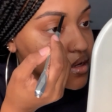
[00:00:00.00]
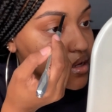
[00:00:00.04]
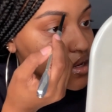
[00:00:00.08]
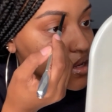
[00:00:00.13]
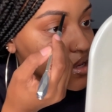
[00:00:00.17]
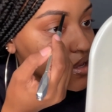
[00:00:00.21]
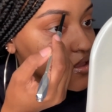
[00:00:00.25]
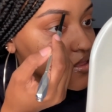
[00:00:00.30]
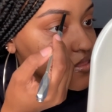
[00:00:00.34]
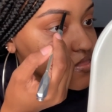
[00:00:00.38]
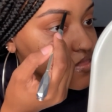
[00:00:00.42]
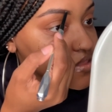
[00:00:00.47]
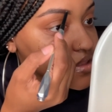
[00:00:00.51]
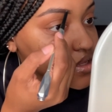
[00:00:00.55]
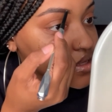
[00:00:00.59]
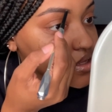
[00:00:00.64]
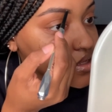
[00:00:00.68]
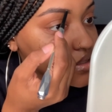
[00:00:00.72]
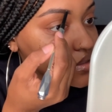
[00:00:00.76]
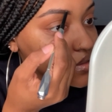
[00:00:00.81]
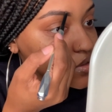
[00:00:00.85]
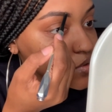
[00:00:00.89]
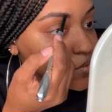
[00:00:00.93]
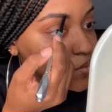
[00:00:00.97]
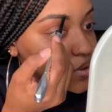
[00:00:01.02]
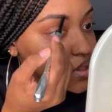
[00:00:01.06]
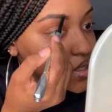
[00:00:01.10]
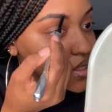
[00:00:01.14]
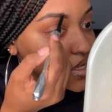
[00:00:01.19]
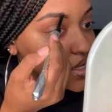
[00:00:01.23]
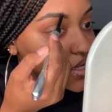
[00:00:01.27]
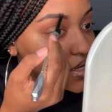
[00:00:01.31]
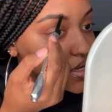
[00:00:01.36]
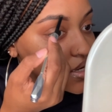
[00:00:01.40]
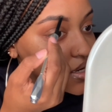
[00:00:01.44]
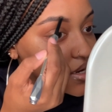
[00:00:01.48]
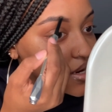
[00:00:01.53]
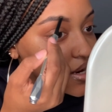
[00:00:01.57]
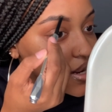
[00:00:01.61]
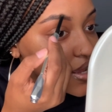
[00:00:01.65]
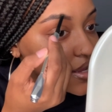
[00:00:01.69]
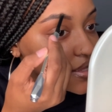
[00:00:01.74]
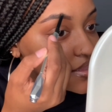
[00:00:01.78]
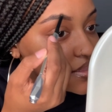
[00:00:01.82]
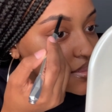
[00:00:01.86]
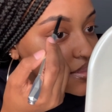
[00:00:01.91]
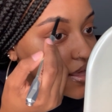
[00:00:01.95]
And then you want to
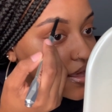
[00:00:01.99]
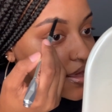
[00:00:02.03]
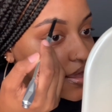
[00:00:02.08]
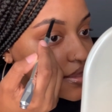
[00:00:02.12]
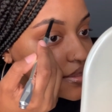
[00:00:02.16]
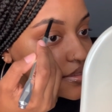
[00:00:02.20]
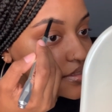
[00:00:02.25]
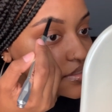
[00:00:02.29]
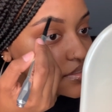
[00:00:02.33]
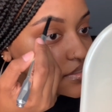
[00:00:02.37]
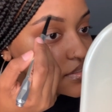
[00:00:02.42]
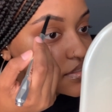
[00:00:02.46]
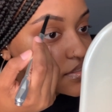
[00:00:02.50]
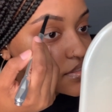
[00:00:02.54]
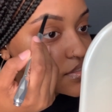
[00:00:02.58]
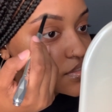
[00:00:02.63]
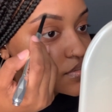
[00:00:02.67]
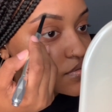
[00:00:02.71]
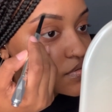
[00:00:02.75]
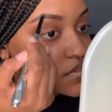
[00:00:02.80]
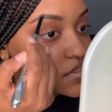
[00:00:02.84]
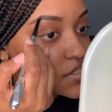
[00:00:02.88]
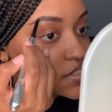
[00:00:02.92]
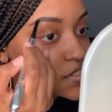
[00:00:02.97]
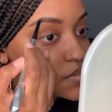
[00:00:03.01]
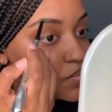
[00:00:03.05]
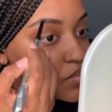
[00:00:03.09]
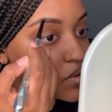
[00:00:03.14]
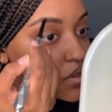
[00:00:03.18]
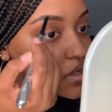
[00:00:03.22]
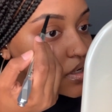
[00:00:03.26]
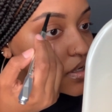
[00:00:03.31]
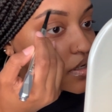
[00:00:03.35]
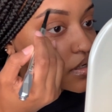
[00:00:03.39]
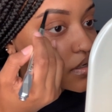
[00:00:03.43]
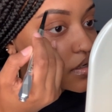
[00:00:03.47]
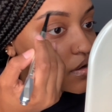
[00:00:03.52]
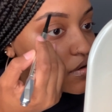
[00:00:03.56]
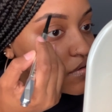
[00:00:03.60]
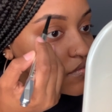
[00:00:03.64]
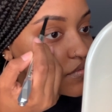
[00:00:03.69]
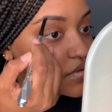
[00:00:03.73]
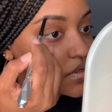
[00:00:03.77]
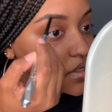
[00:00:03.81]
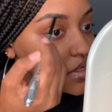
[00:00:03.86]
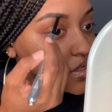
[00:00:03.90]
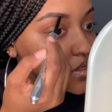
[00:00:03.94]
connect that to this part over
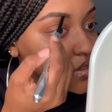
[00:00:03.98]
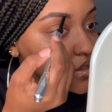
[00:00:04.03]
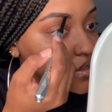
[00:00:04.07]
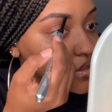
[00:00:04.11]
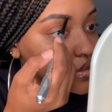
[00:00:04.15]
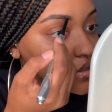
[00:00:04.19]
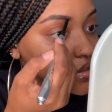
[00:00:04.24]
here,